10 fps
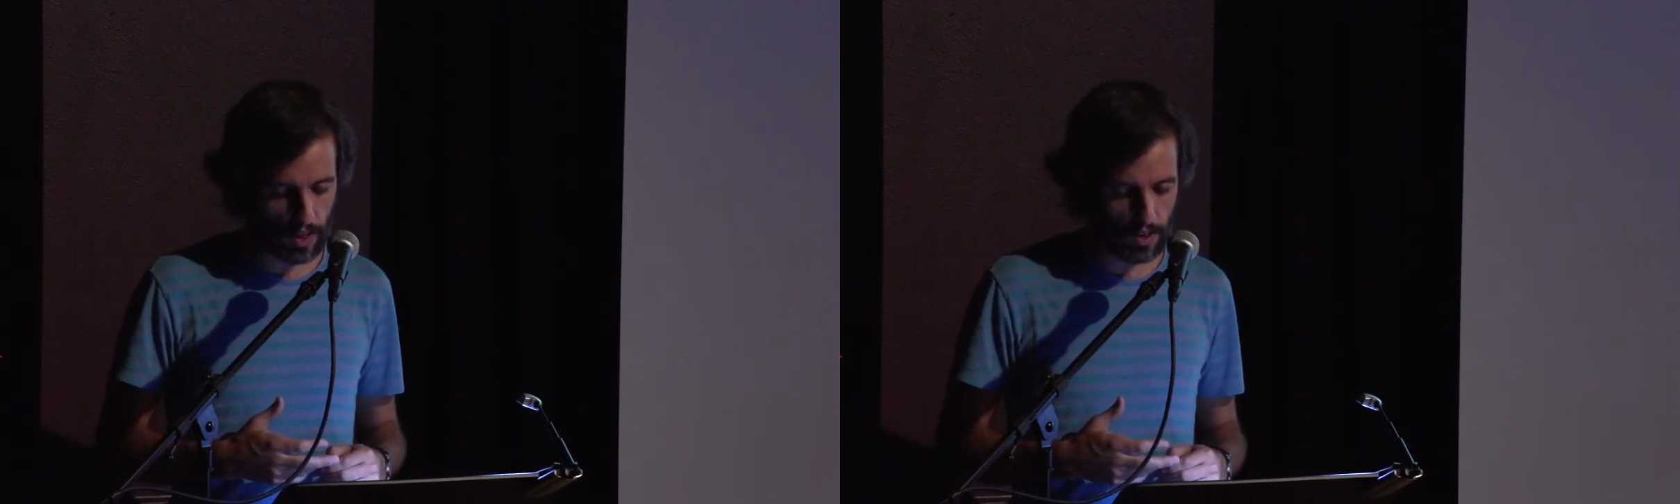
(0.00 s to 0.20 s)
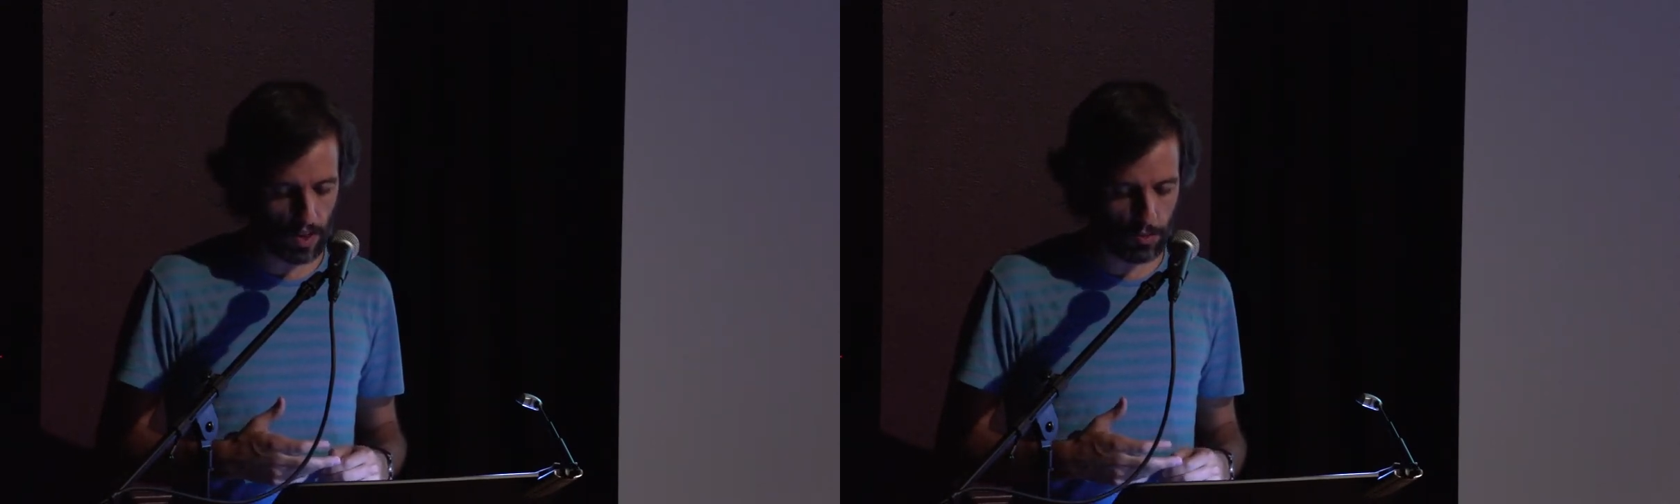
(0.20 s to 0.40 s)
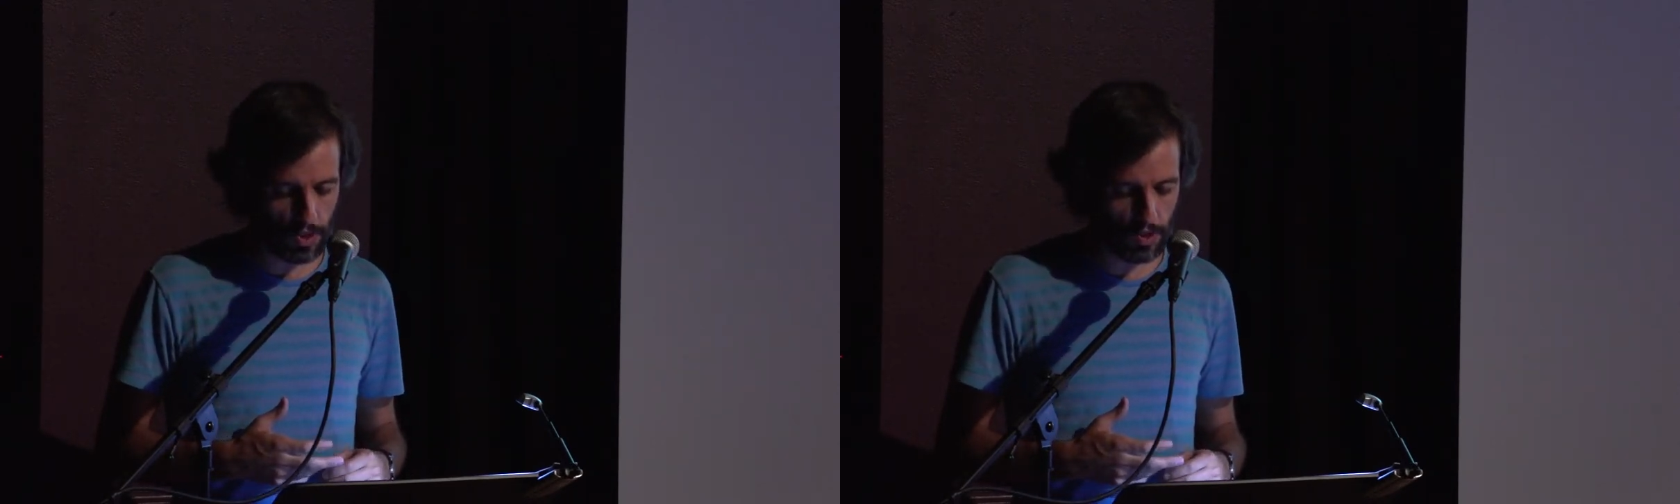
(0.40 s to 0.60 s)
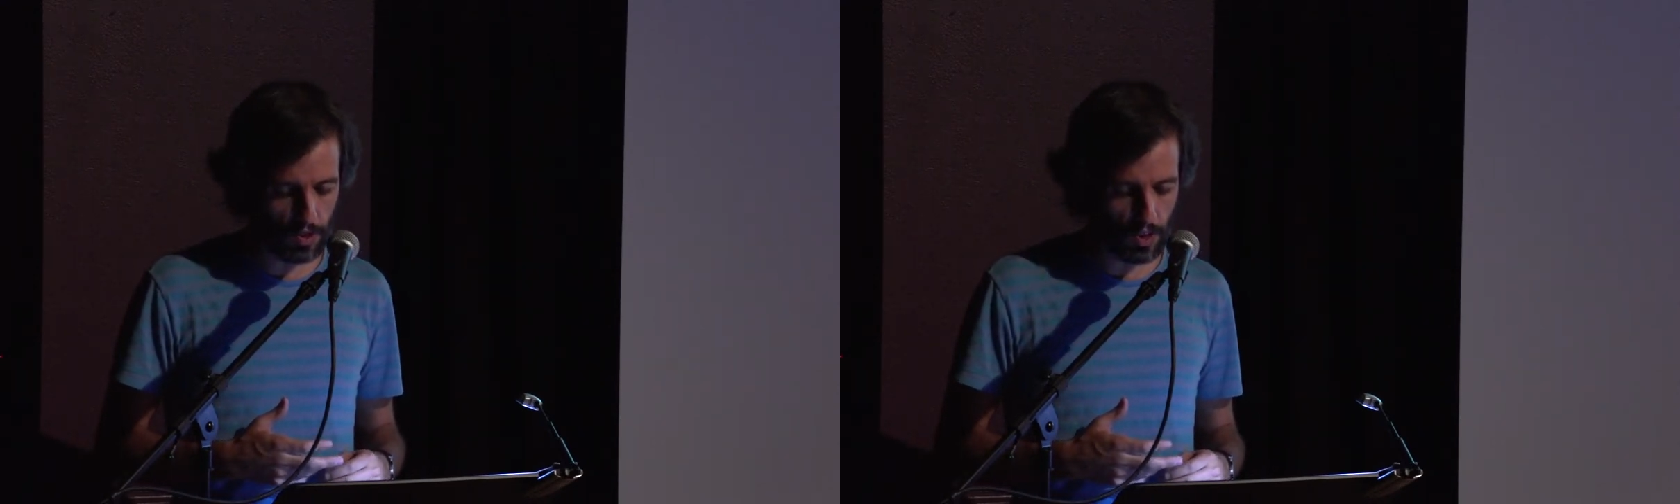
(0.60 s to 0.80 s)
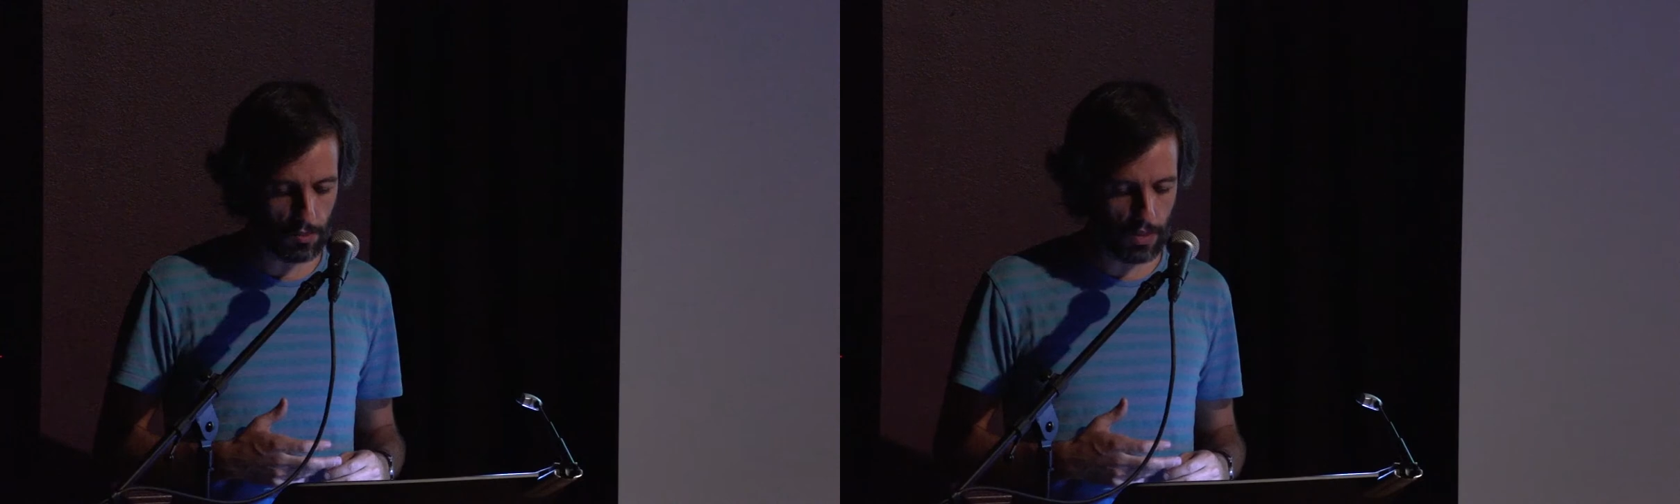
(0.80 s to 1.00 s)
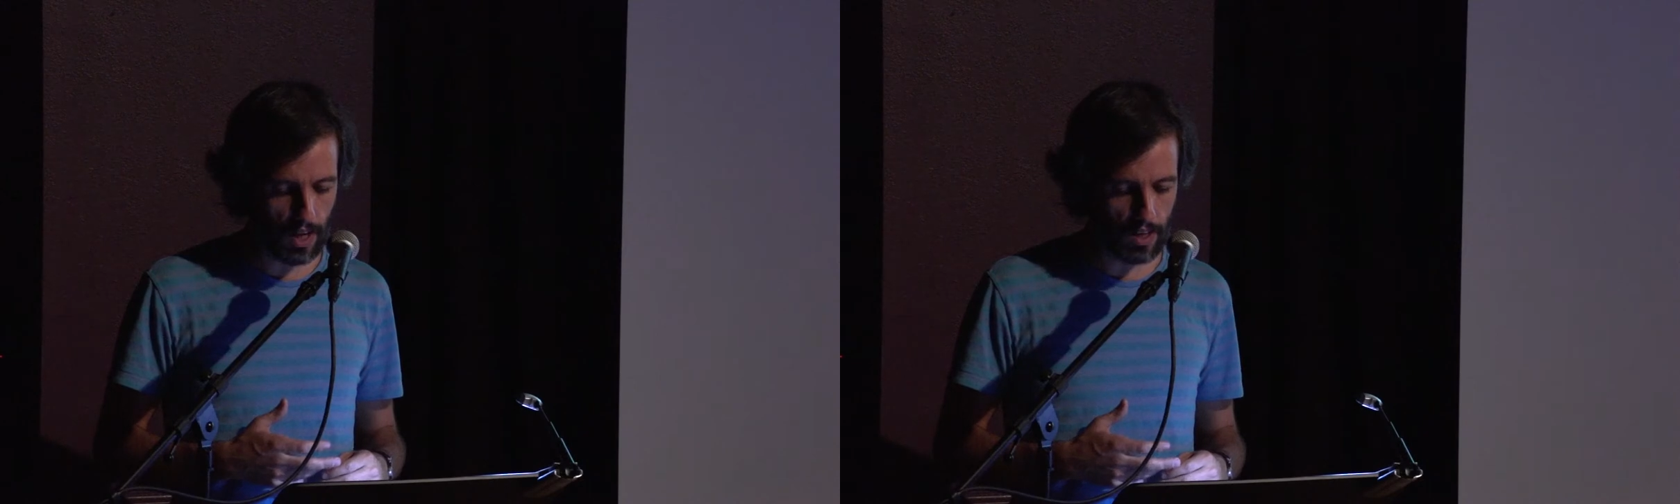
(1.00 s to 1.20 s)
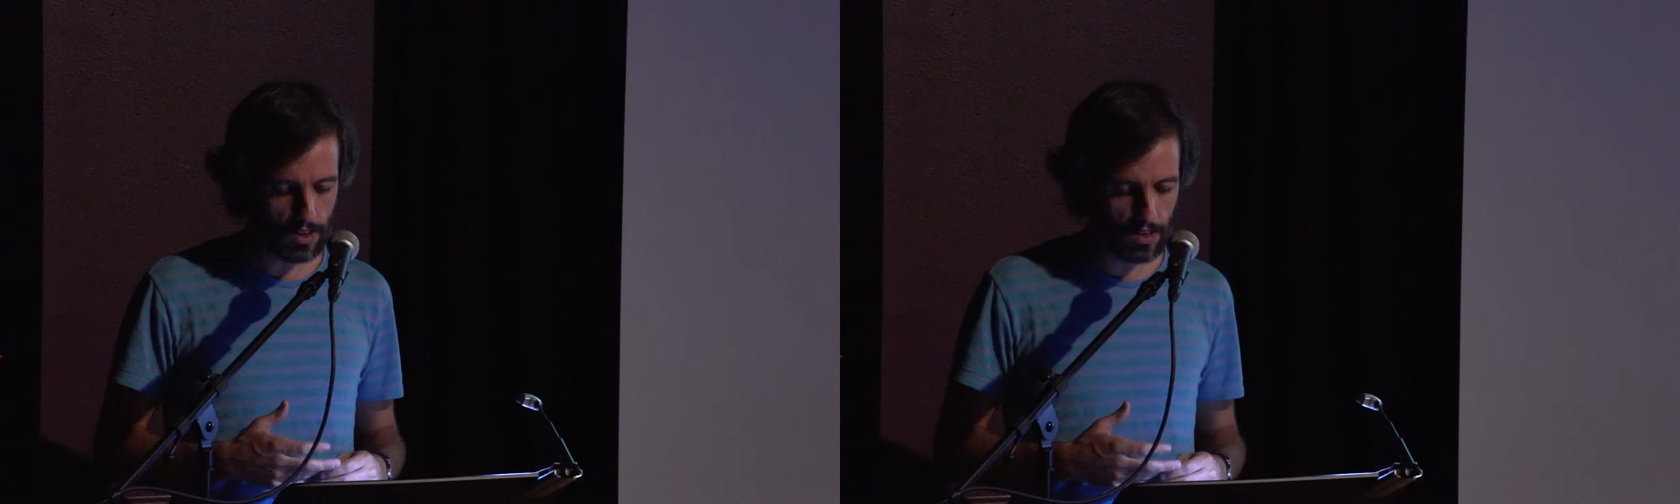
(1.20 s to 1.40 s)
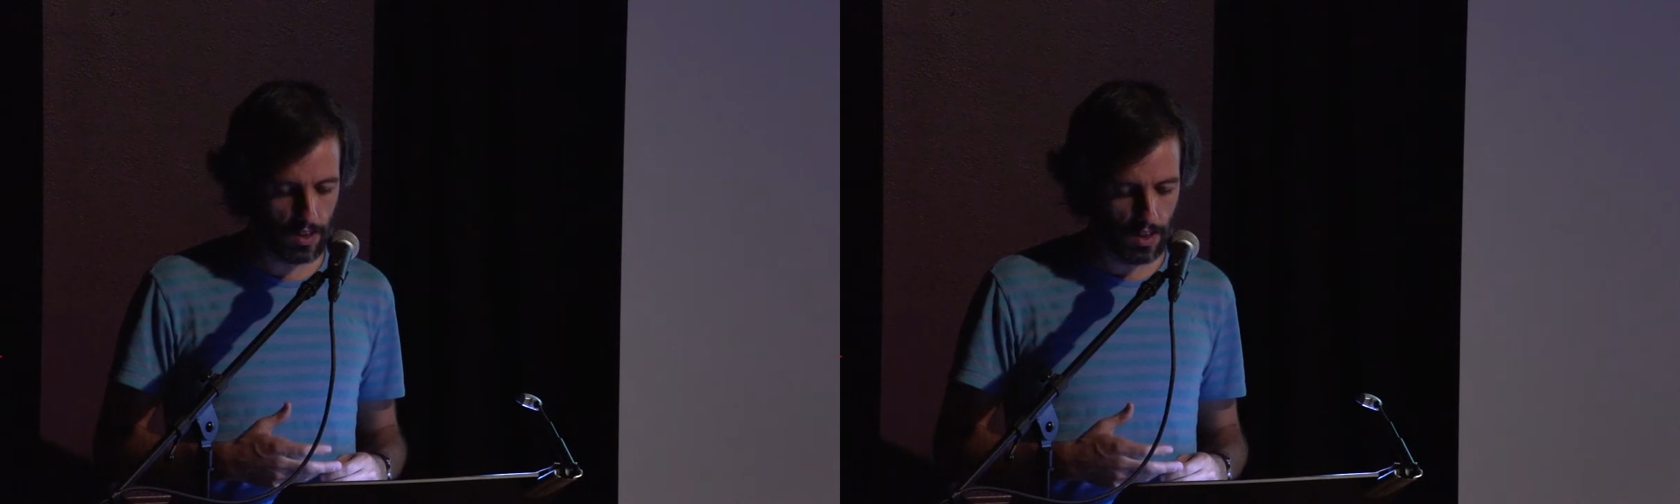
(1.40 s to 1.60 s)
let the opportunity
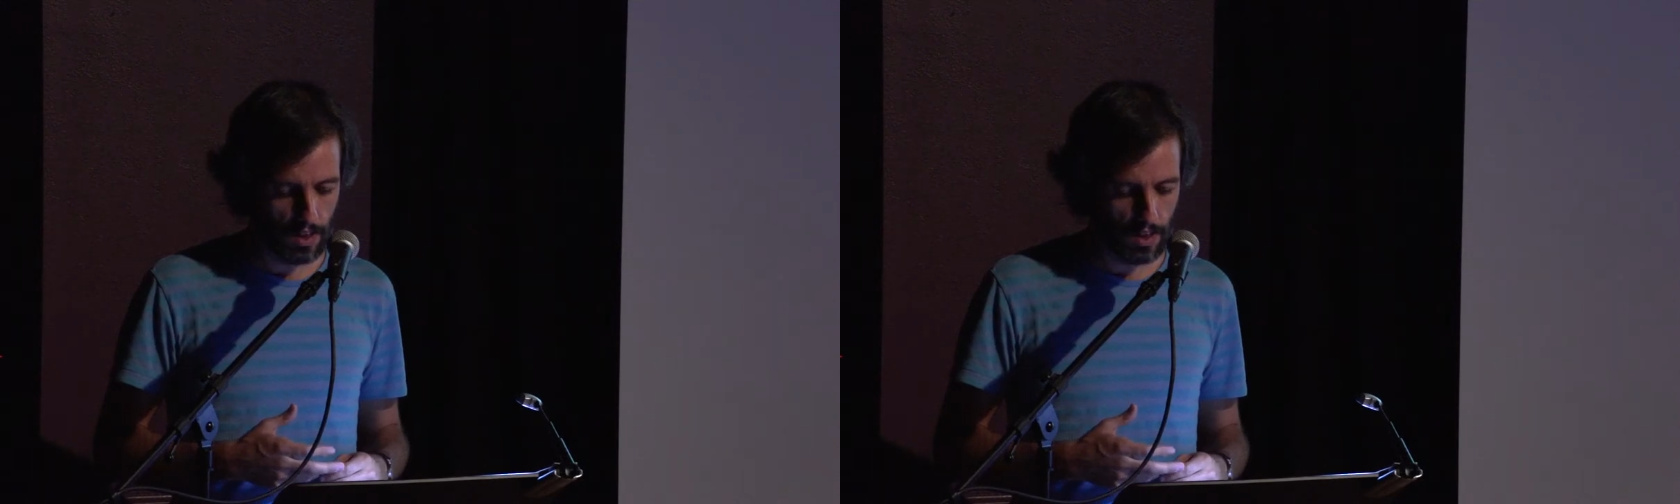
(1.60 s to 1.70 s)
pass,